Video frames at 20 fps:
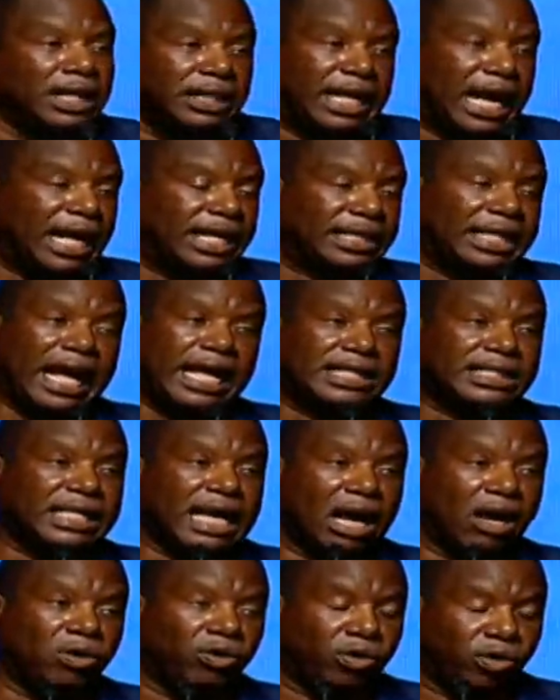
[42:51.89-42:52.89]
That, that
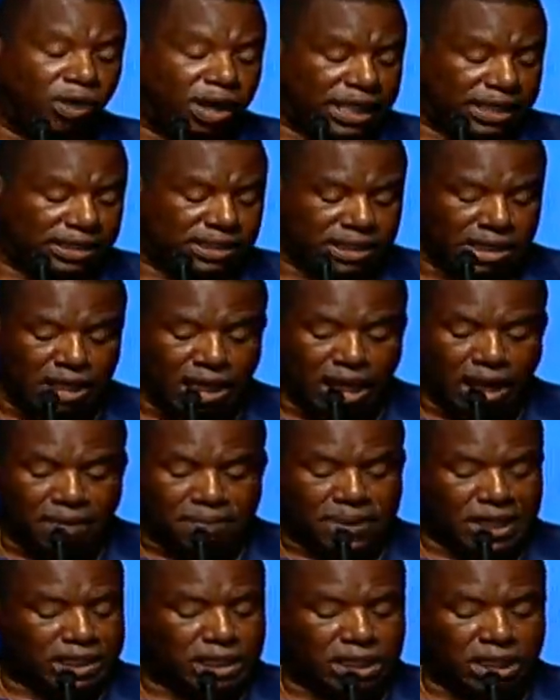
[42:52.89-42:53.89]
sounds crazy,
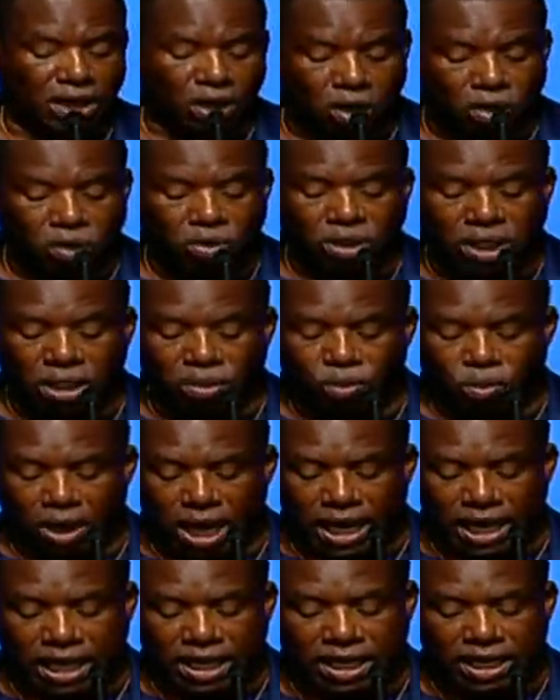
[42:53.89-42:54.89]
but the only
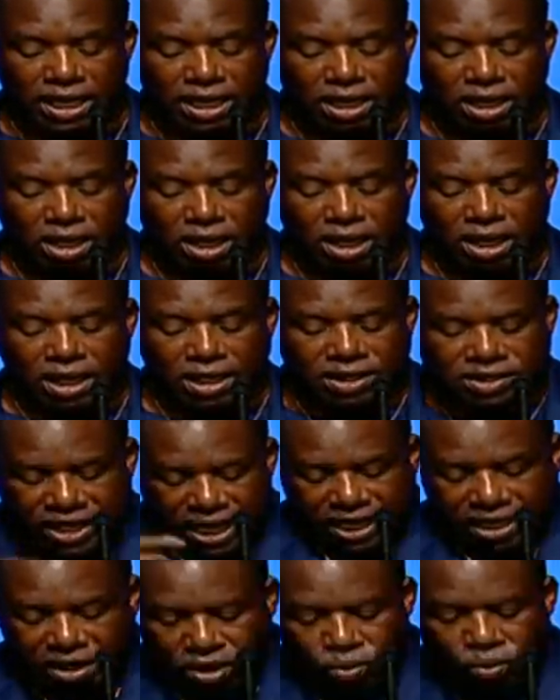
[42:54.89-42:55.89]
way
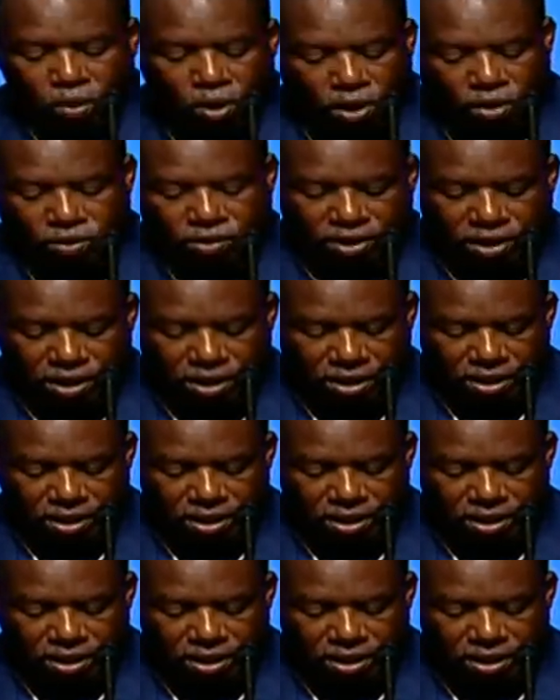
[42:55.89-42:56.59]
that can work